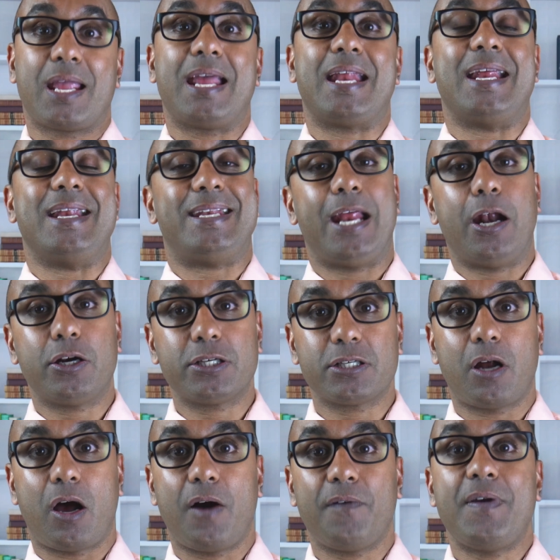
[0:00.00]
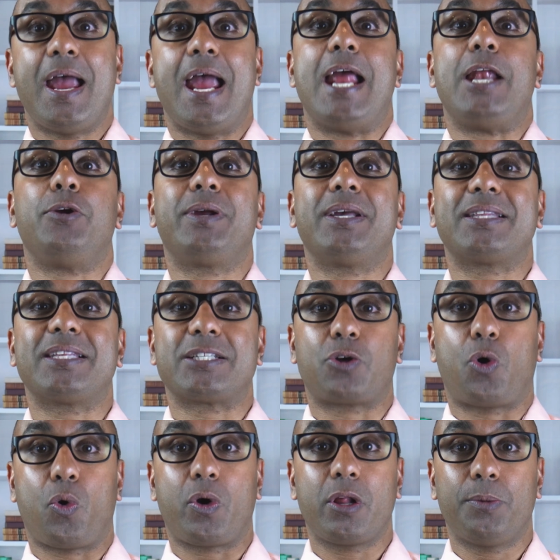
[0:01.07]
and it tears it off and you get this
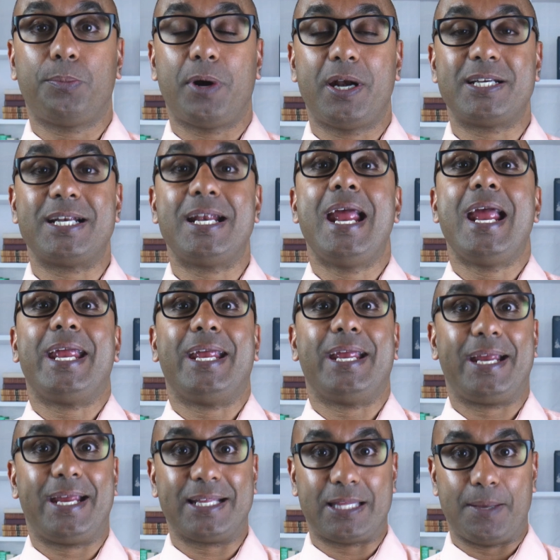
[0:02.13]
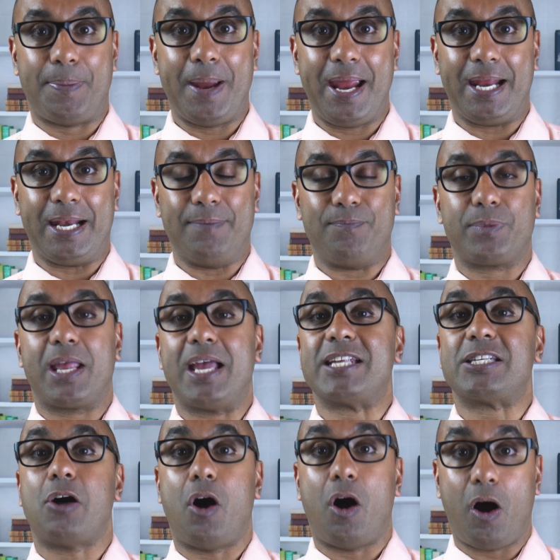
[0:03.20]
corneal abrasion, you get the pain.
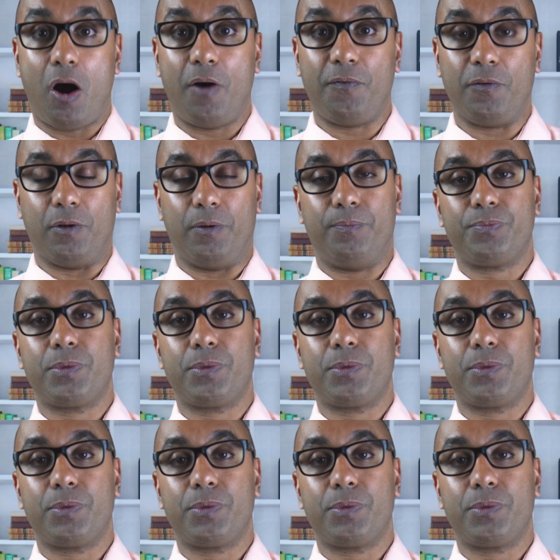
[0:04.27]
It's awful.